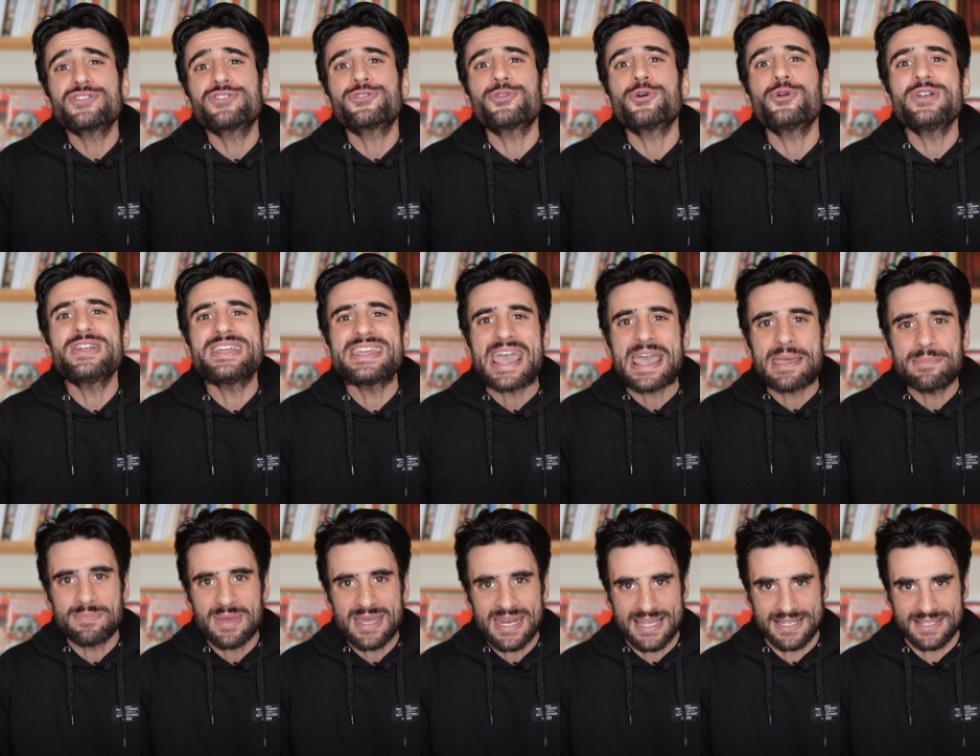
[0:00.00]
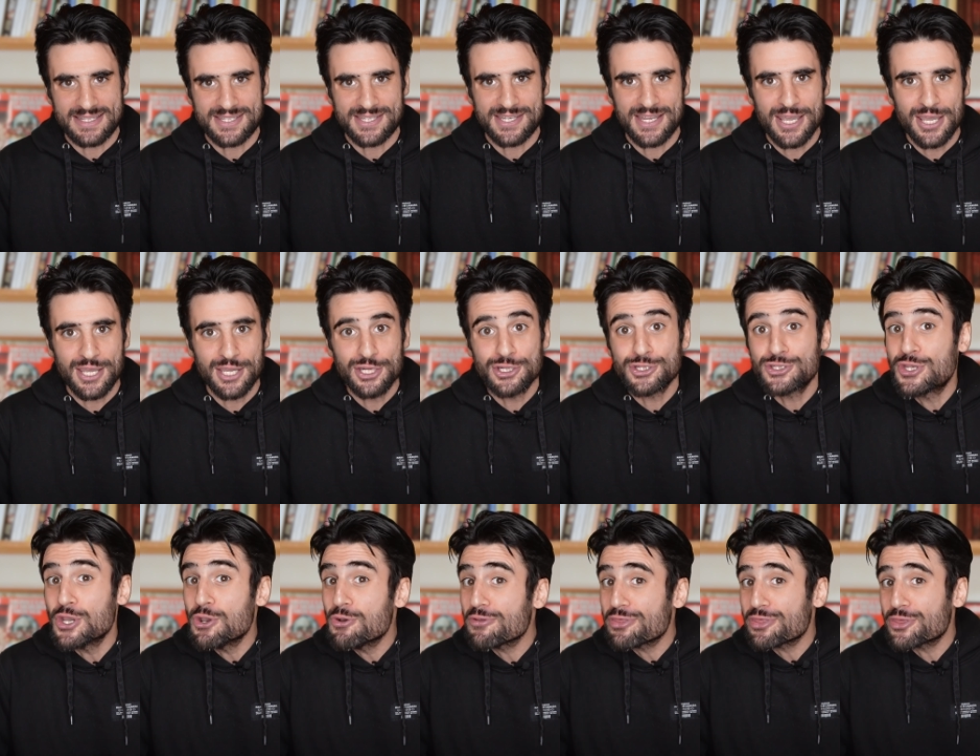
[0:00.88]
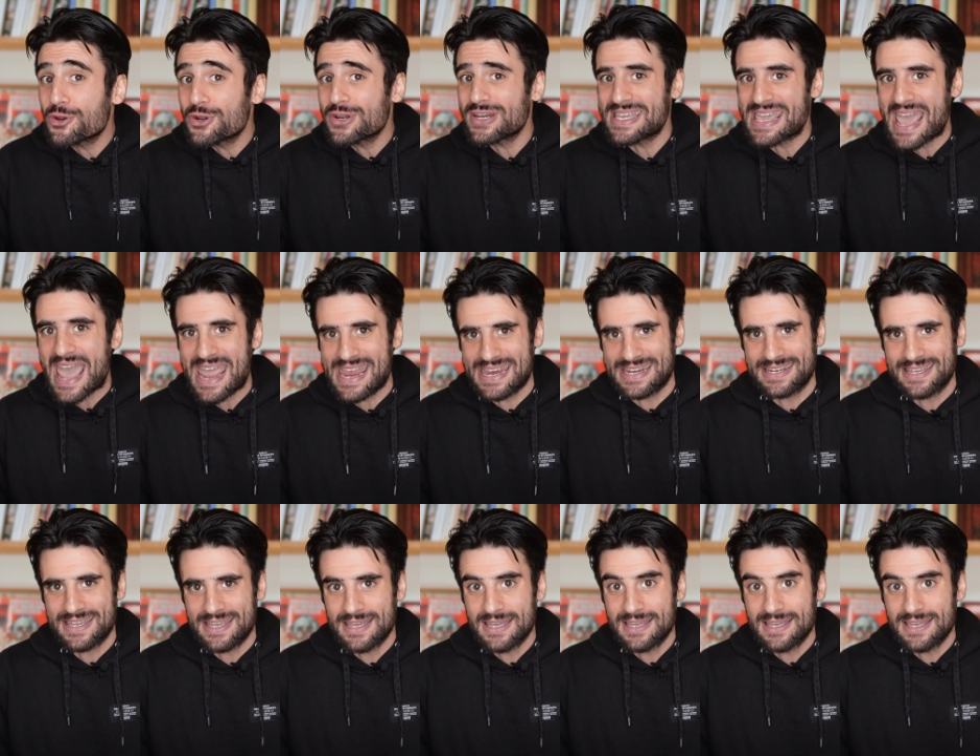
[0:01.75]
thirty-eight minutes. two thirty-eight!